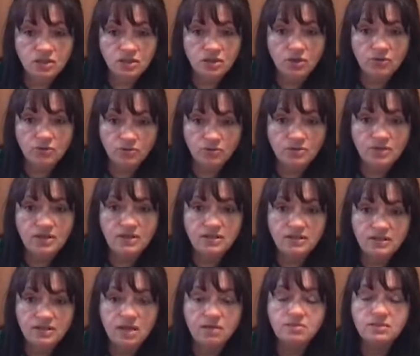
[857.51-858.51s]
go through these
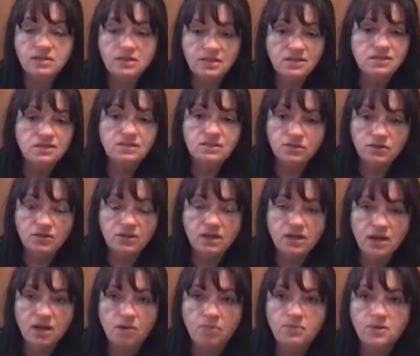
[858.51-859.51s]
steps, and it's still going
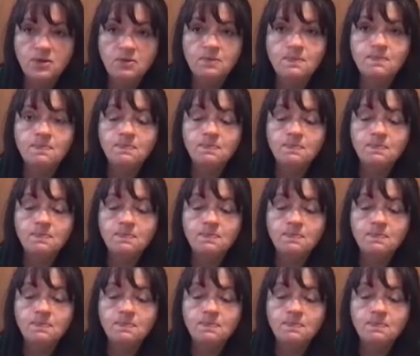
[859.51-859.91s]
to help you.